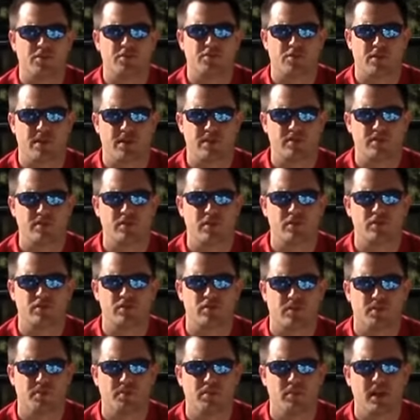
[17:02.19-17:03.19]
the
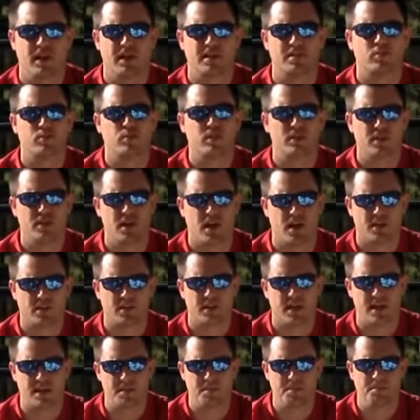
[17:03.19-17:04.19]
transducer in place with duct
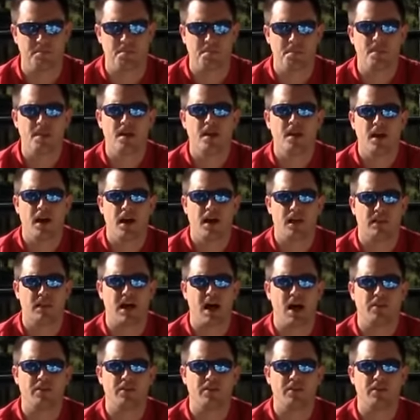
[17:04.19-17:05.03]
tape. Allow